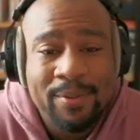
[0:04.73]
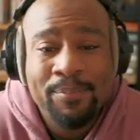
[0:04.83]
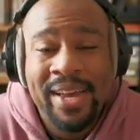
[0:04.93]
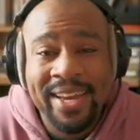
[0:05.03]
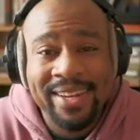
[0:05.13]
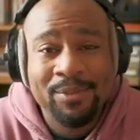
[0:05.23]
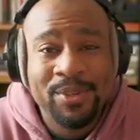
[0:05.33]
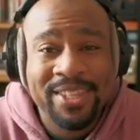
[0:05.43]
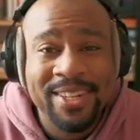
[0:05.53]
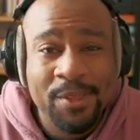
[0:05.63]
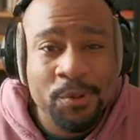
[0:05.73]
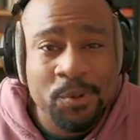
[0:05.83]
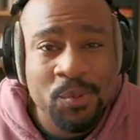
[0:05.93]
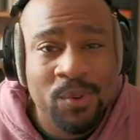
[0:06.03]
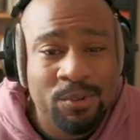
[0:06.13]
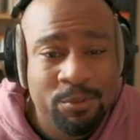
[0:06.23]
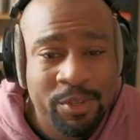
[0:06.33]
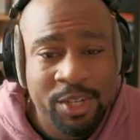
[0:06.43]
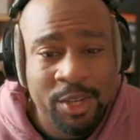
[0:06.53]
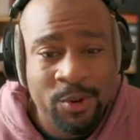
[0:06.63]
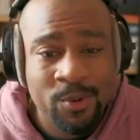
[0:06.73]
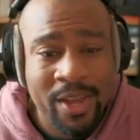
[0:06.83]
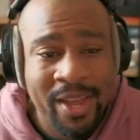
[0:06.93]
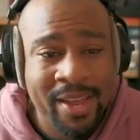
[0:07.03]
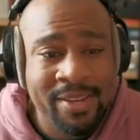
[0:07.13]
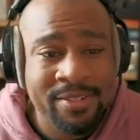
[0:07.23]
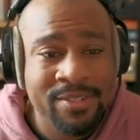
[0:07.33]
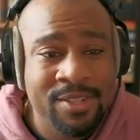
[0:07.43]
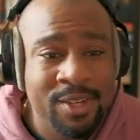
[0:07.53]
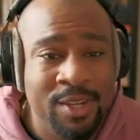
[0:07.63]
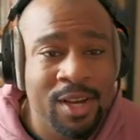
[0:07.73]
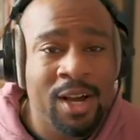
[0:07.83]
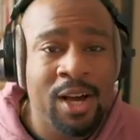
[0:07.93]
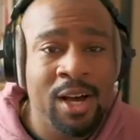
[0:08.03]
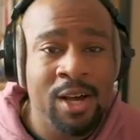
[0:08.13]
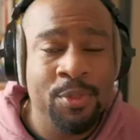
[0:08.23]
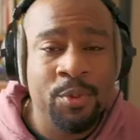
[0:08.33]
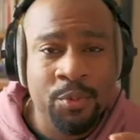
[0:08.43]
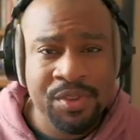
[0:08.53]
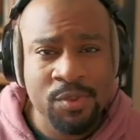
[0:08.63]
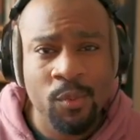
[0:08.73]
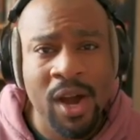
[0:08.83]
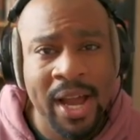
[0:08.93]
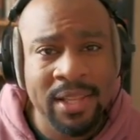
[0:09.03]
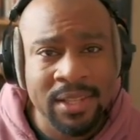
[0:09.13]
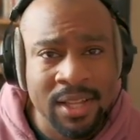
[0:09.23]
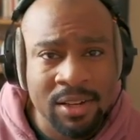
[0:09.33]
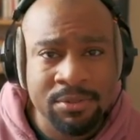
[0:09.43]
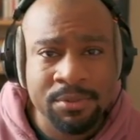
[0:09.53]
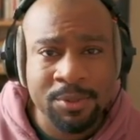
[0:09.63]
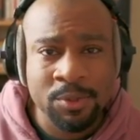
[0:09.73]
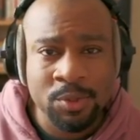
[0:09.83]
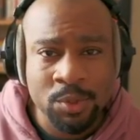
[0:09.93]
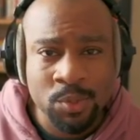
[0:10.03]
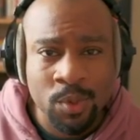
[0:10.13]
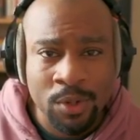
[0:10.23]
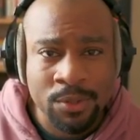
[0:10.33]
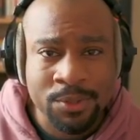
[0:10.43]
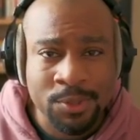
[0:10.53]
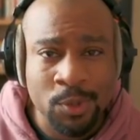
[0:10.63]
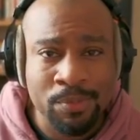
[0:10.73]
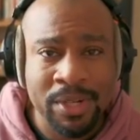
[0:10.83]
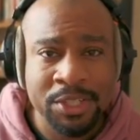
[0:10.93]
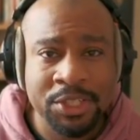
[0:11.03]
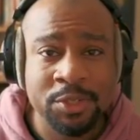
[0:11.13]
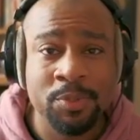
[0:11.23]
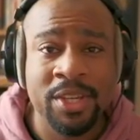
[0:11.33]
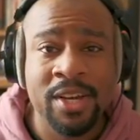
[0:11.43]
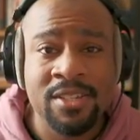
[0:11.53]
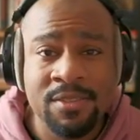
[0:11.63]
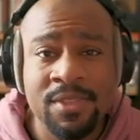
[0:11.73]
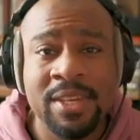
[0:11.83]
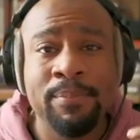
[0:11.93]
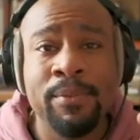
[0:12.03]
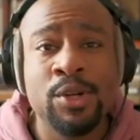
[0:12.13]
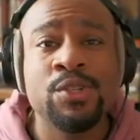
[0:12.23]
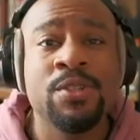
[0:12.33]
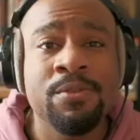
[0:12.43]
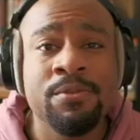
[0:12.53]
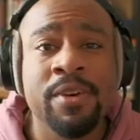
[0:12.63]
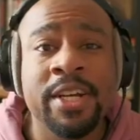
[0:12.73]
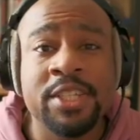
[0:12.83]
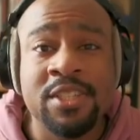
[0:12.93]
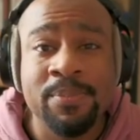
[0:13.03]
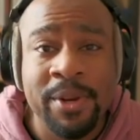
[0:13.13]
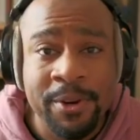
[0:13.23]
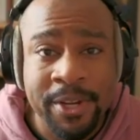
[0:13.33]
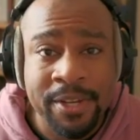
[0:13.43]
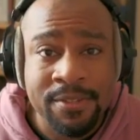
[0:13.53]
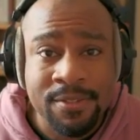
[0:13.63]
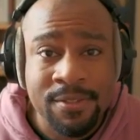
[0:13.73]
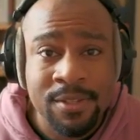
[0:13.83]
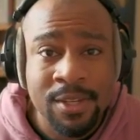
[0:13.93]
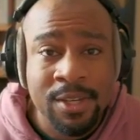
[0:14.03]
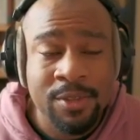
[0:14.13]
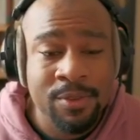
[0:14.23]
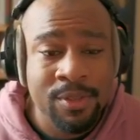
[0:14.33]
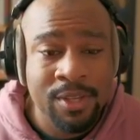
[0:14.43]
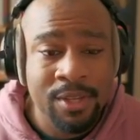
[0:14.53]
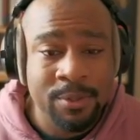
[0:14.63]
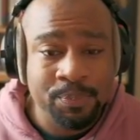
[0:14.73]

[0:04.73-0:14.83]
back at it with another New World video. And the reason why I love New World so much is because of the immersive experience, the